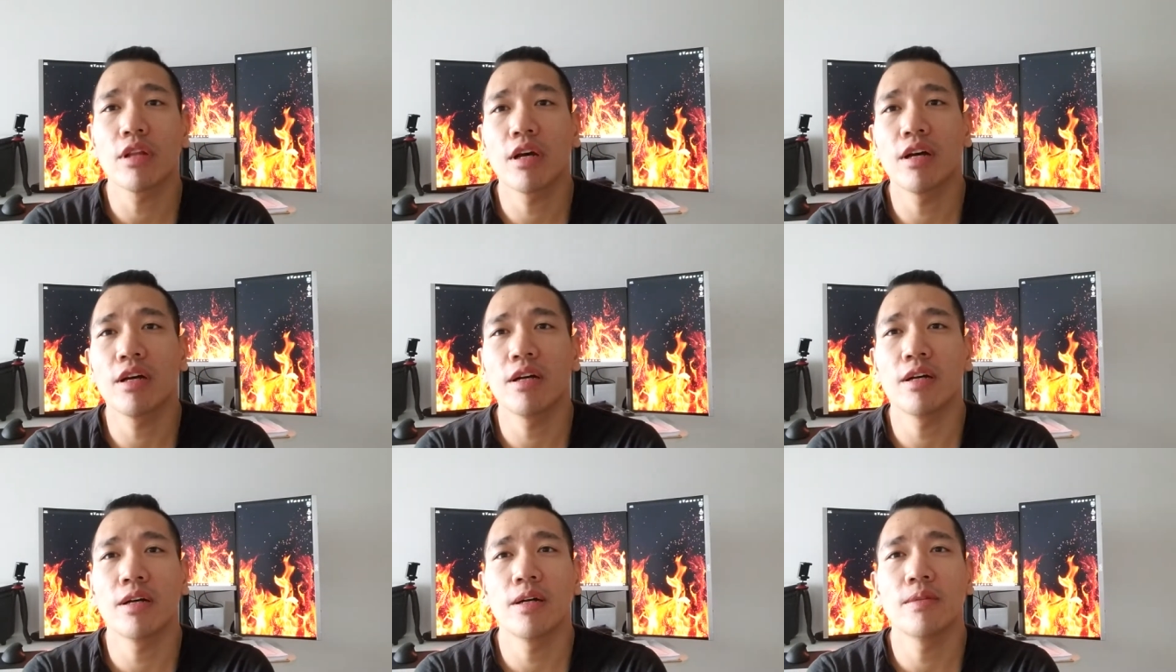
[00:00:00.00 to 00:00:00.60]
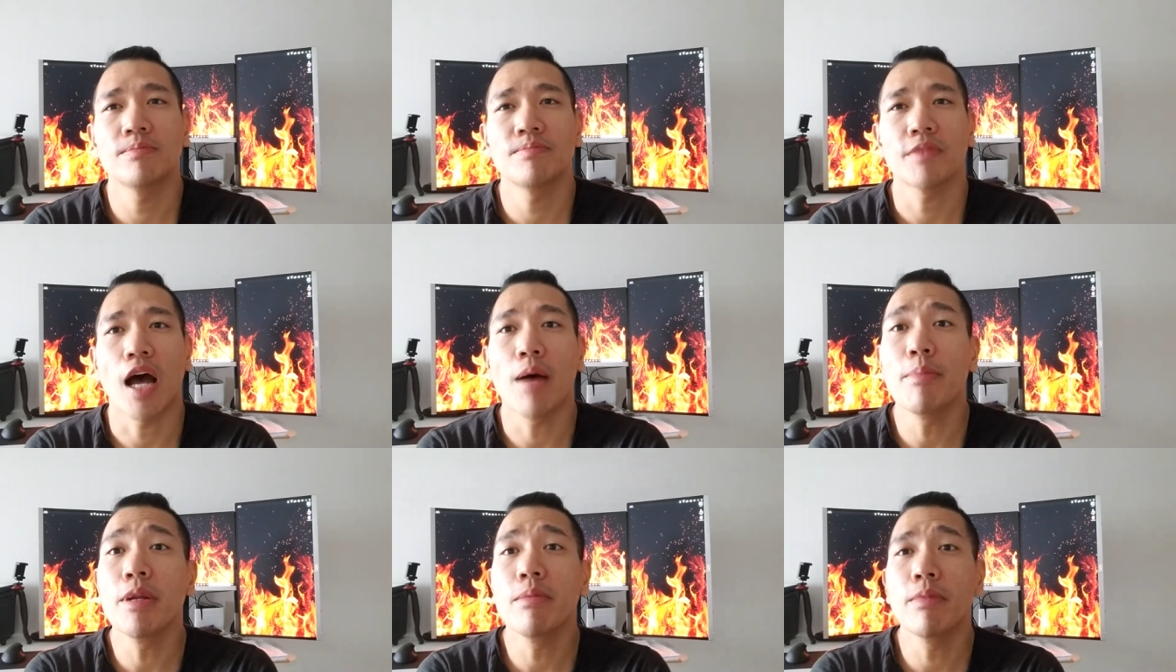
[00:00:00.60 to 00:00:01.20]
um,
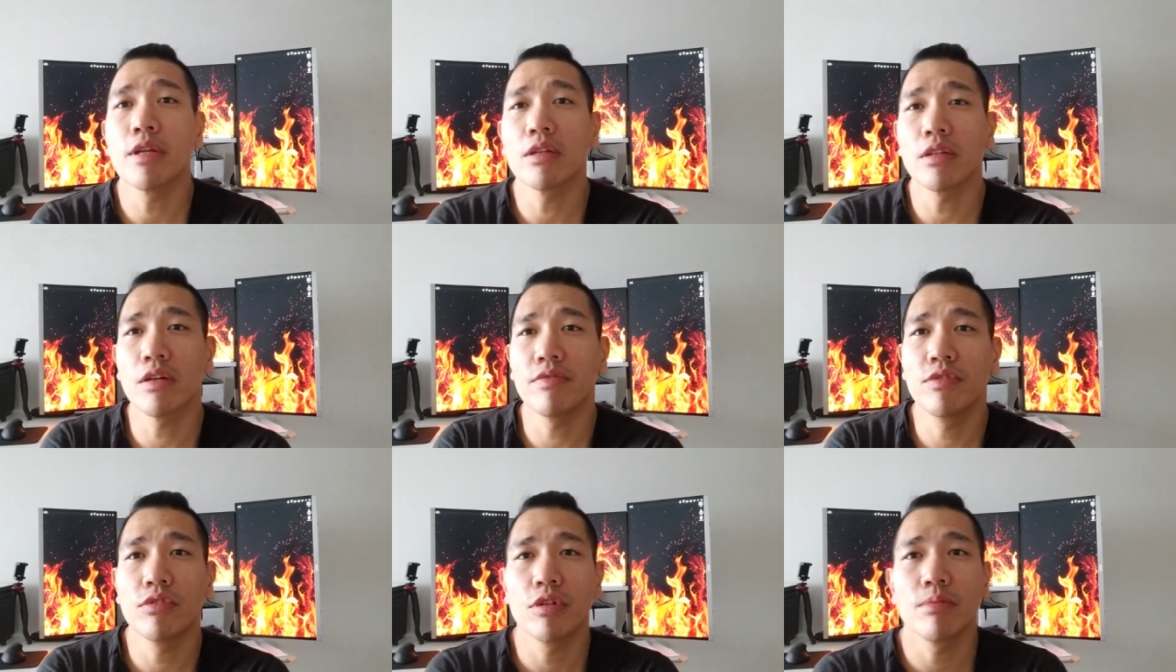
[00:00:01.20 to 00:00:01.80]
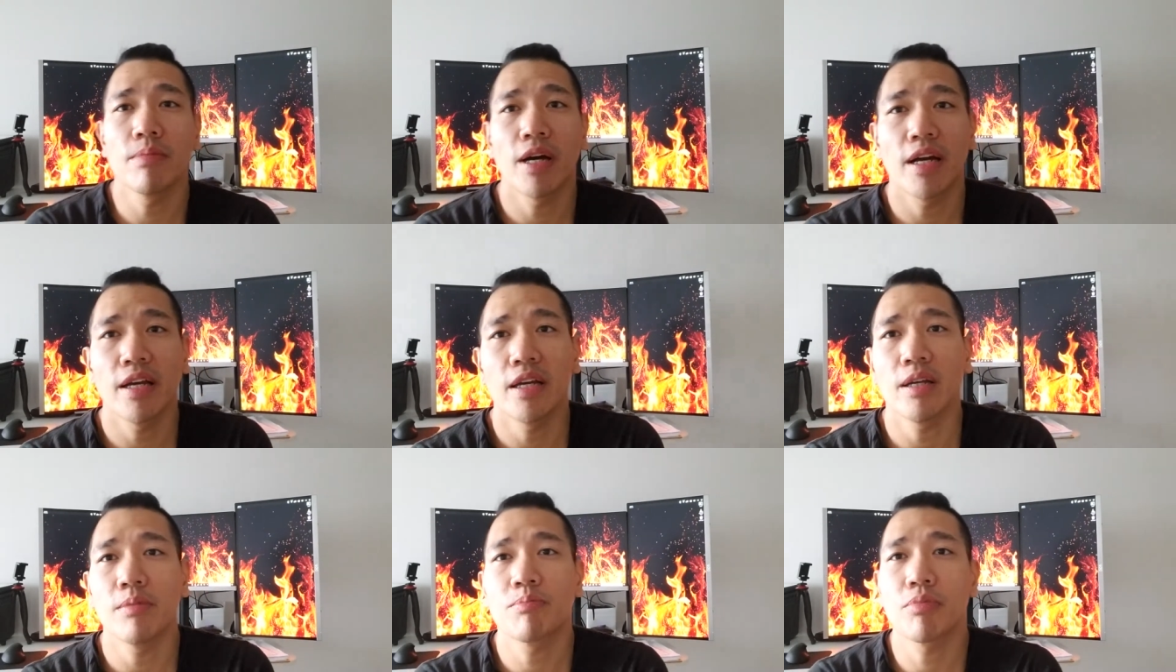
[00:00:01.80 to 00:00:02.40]
I'm in the middle of doing
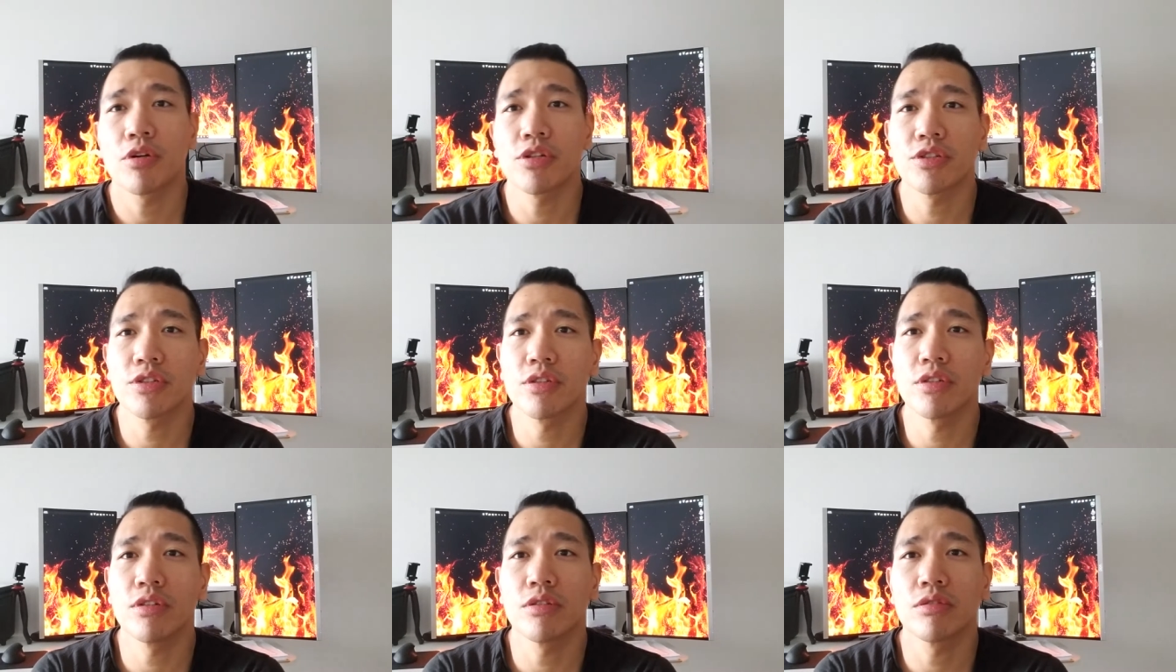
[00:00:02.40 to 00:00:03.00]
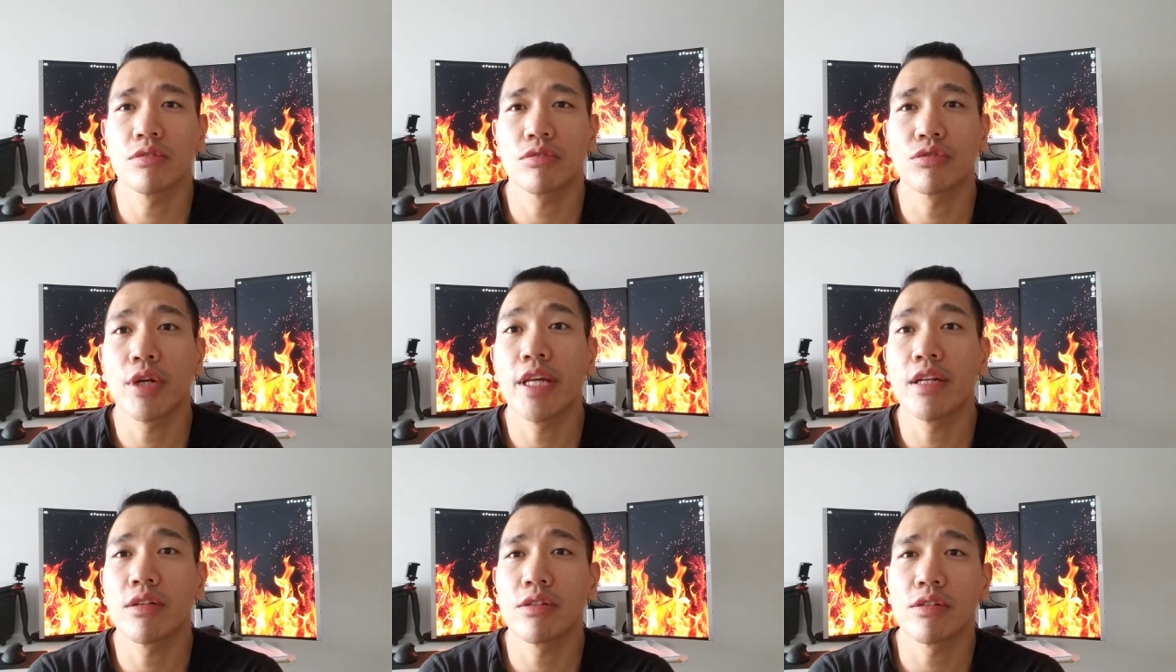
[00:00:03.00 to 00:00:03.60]
my personal
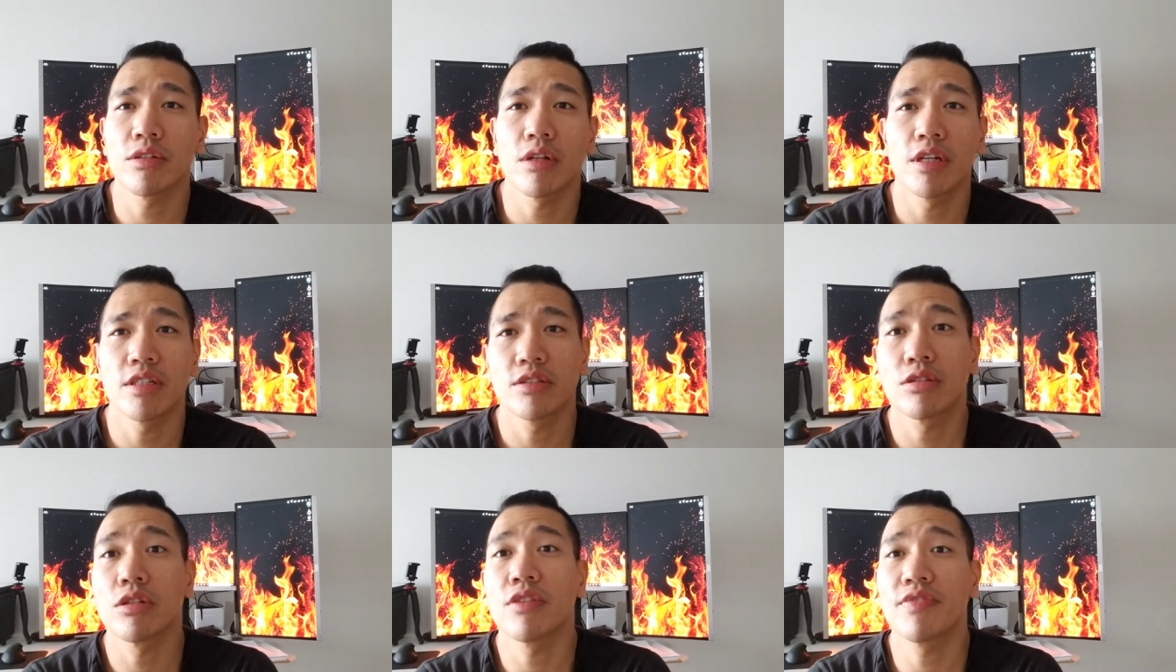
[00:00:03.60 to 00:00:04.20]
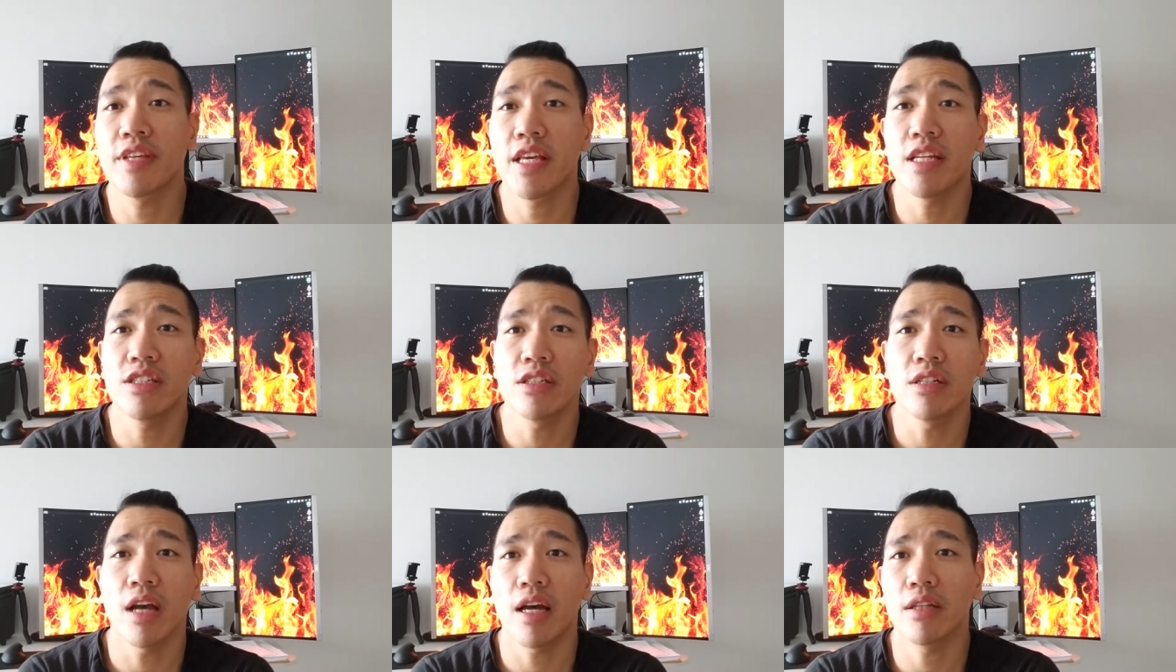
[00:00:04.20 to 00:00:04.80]
trainer uh,
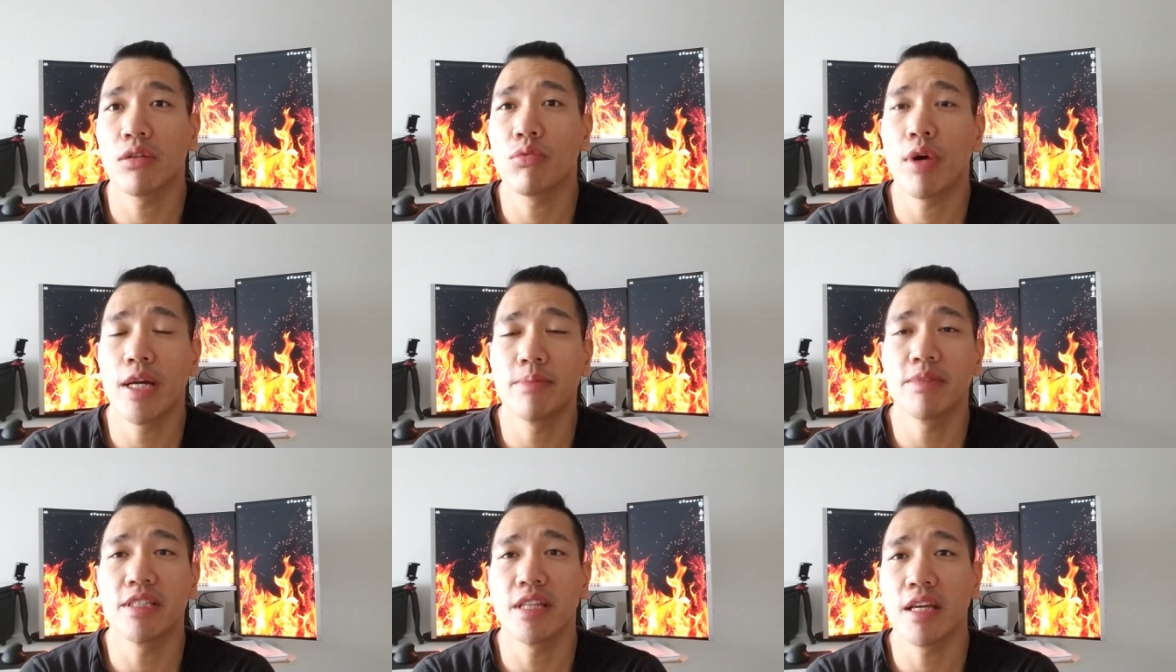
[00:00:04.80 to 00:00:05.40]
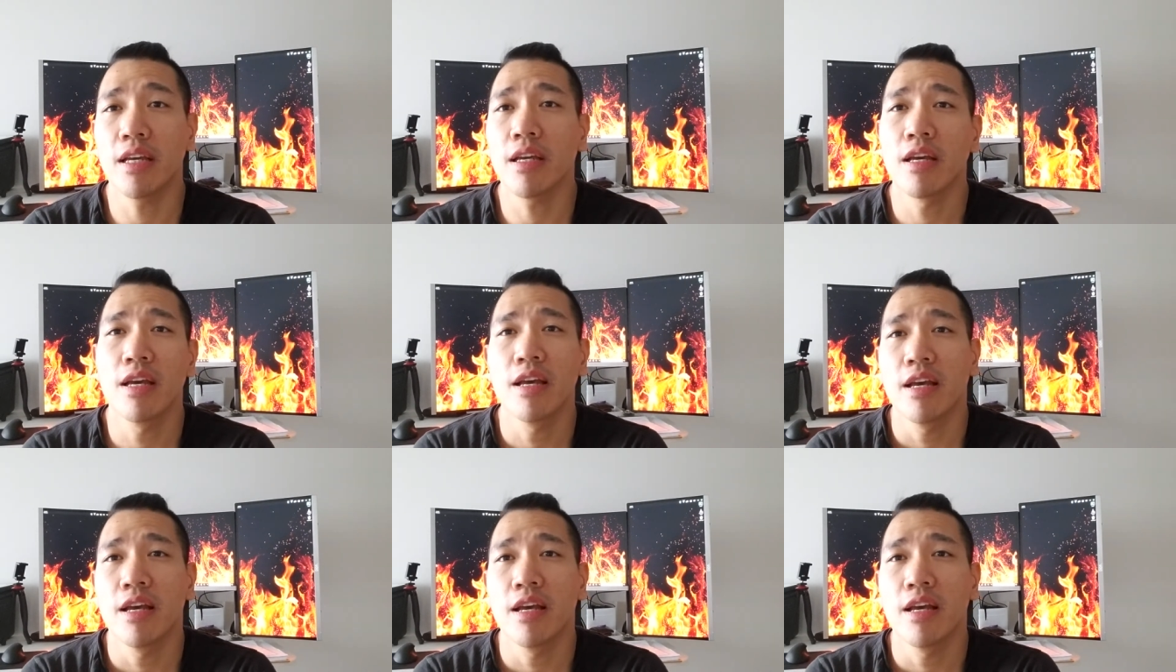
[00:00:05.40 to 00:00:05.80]
certification at the YMCA